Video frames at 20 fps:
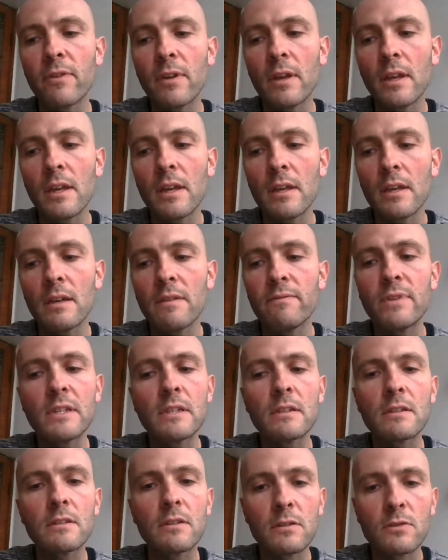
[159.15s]
if
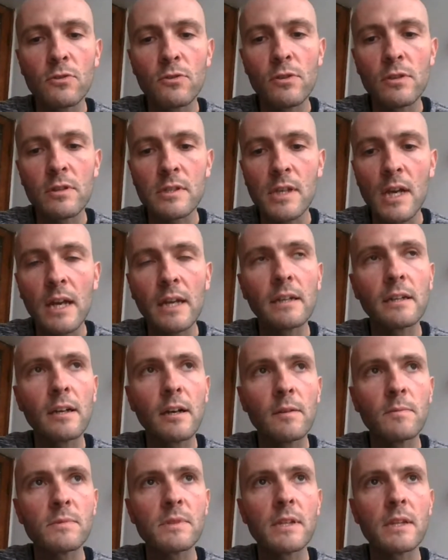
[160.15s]
a visitor
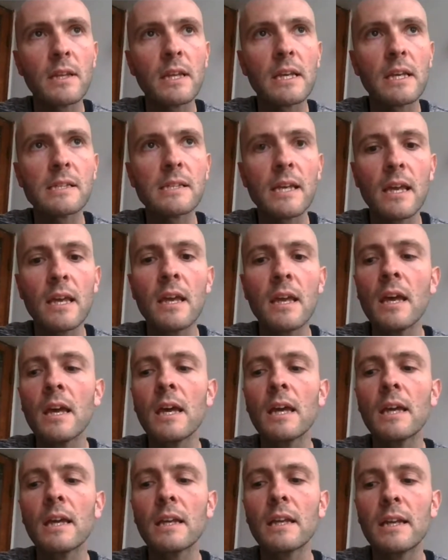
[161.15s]
to your site comes and
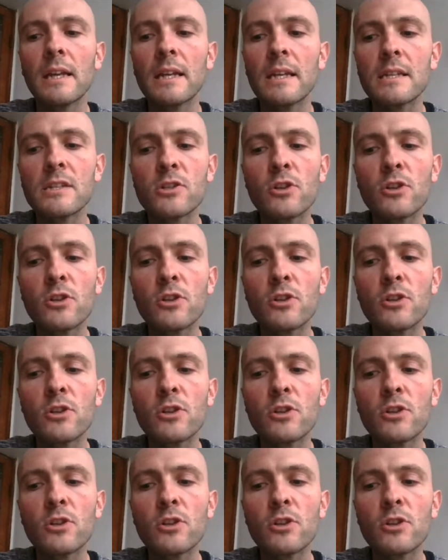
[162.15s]
they say,